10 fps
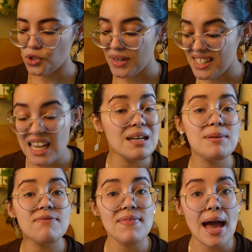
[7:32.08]
He's gotta
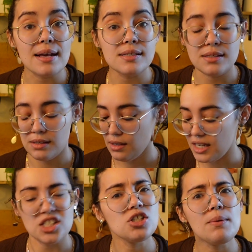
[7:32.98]
be fast
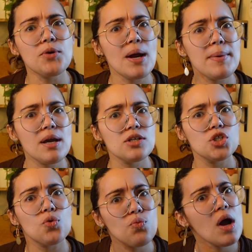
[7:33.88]
and stop grabbing onto
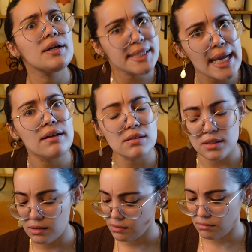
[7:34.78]
the wrong
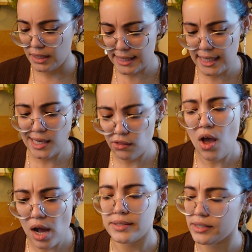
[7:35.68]
tails. He's gonna get
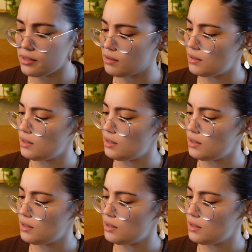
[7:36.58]
lost.